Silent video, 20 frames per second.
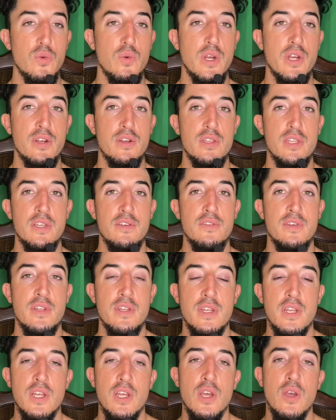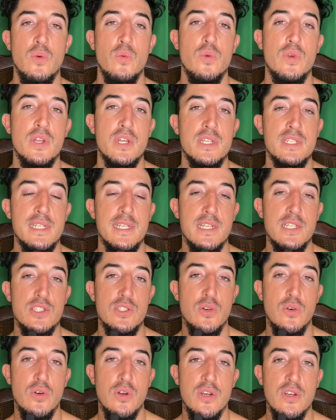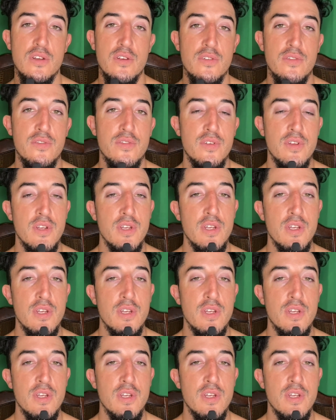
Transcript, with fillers: we're out here living. We're gonna take a tour of,